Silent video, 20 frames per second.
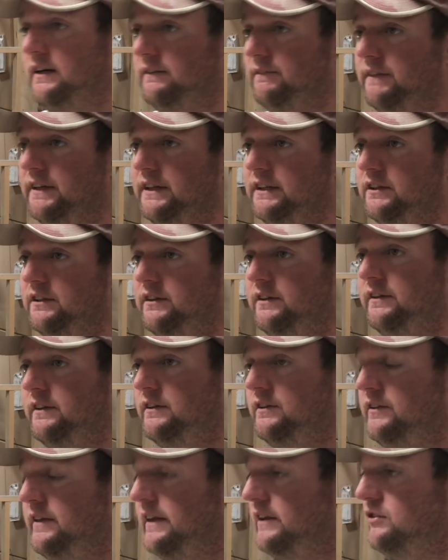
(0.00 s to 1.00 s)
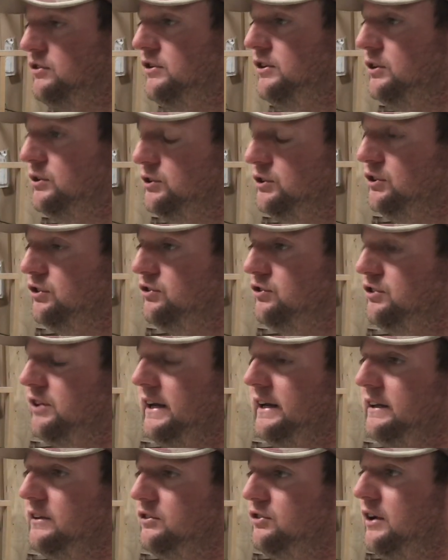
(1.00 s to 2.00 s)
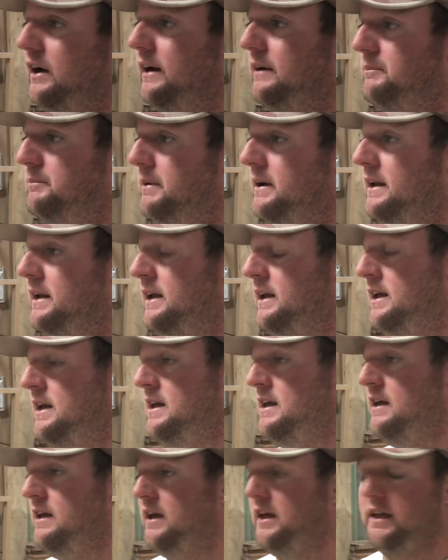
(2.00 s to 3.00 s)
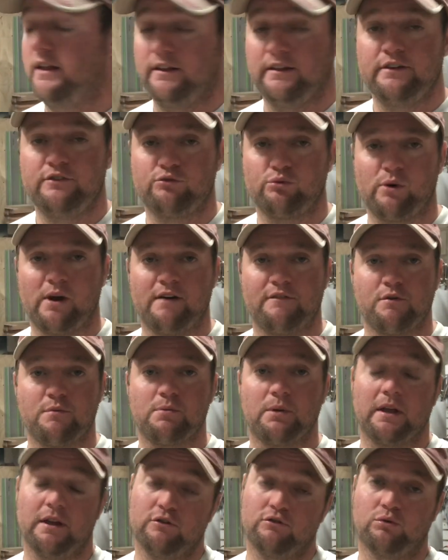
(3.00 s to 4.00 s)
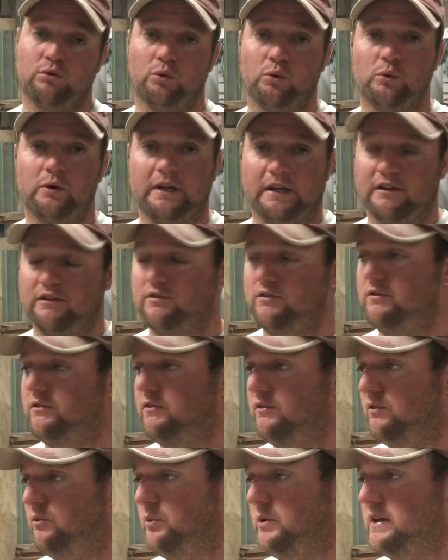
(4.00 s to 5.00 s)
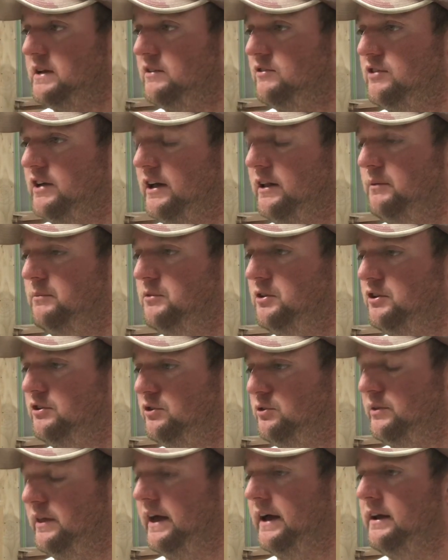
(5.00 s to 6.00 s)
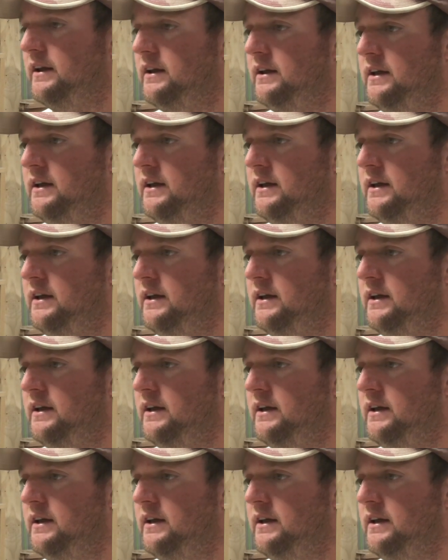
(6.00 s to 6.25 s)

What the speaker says: They still just stay inside. But at least we have a place where we can tell them to do that.